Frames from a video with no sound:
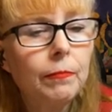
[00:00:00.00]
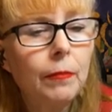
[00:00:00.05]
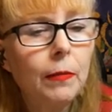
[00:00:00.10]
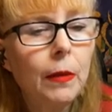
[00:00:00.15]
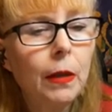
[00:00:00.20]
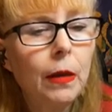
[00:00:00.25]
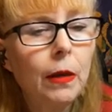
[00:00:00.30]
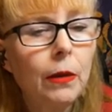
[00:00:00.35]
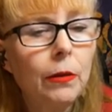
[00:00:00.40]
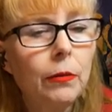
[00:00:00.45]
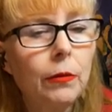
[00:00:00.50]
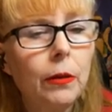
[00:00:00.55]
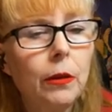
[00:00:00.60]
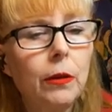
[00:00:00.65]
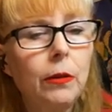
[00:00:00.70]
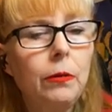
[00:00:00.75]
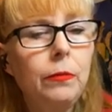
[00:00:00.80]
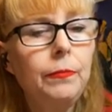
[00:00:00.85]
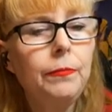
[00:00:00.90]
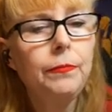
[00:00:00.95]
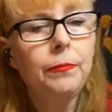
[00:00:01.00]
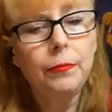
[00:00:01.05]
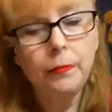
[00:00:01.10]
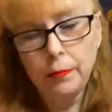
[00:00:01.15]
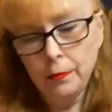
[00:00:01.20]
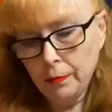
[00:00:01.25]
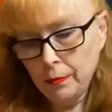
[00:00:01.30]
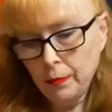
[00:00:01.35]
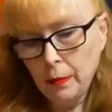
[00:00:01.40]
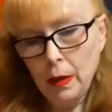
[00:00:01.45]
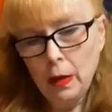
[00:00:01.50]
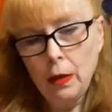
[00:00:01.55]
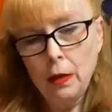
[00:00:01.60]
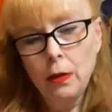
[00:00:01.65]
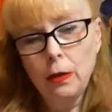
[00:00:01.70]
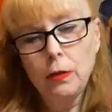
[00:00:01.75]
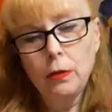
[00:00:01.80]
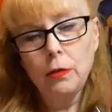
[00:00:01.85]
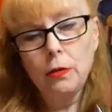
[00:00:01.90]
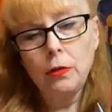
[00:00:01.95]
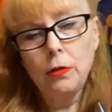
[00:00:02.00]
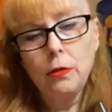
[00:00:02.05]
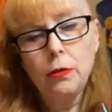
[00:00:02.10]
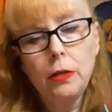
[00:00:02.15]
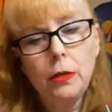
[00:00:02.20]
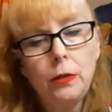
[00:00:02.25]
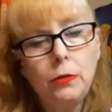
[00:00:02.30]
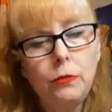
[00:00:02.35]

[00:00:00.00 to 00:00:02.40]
There we go. So it